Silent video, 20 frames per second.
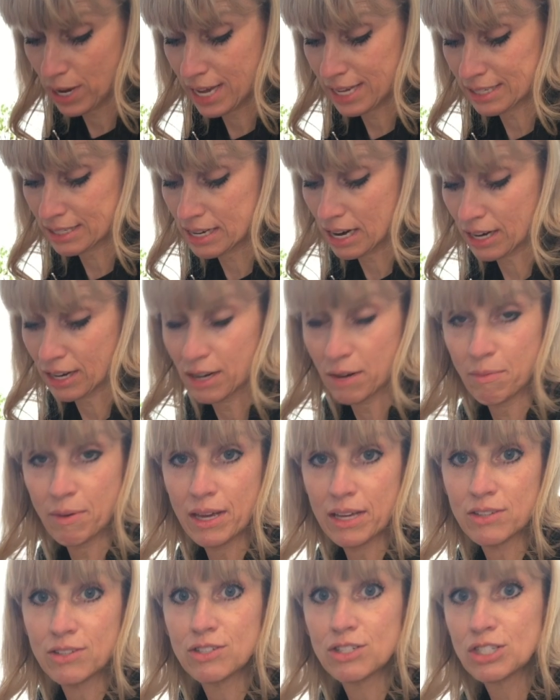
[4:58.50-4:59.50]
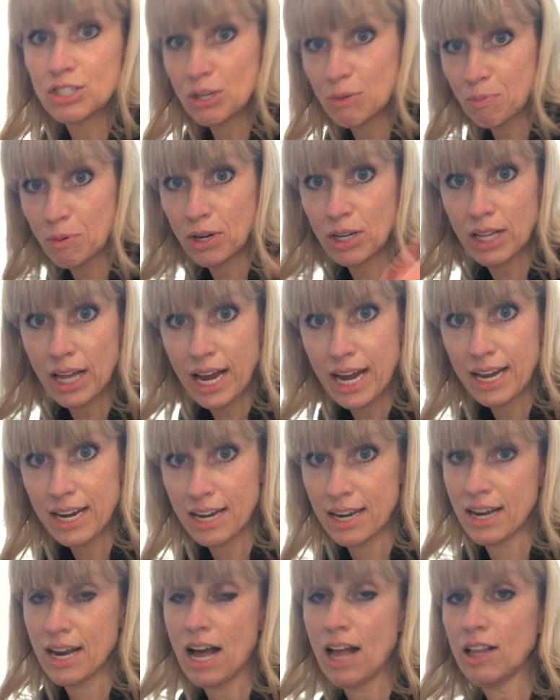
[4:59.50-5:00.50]
it's not going to be super light
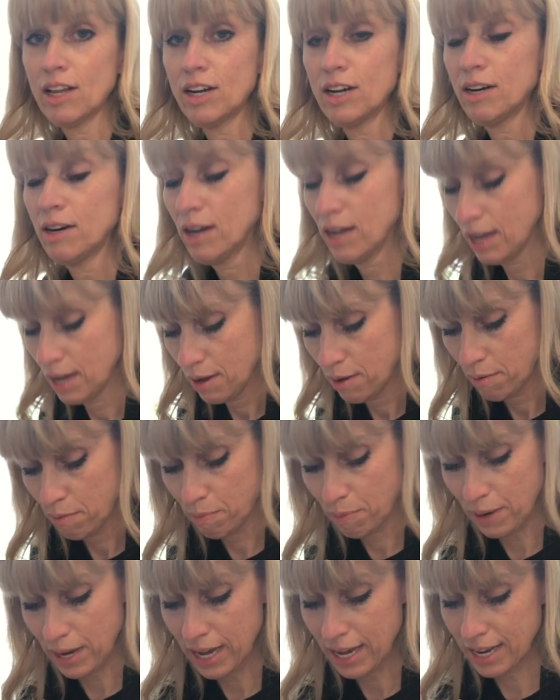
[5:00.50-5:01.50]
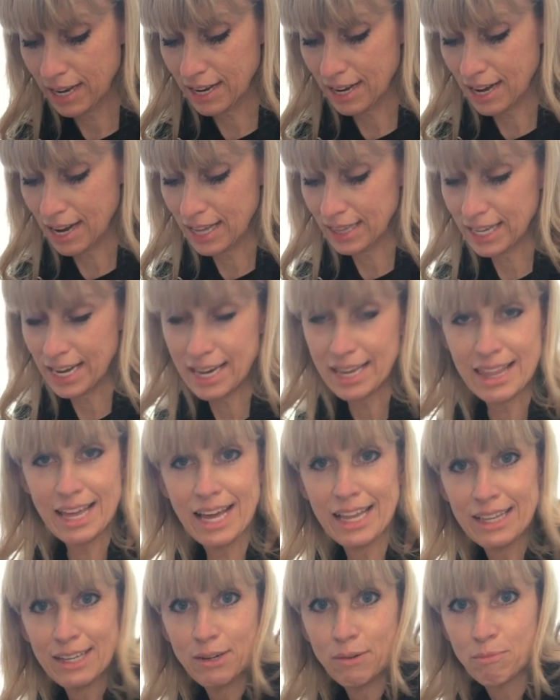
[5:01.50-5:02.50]
in color, but I like
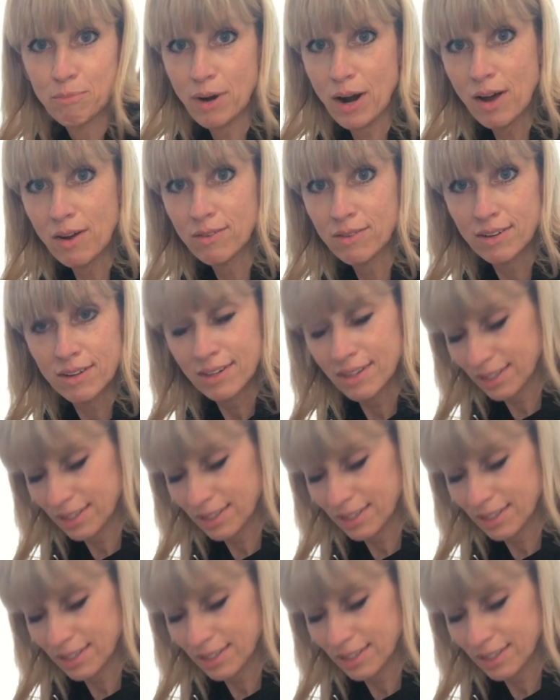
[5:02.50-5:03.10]
that little brown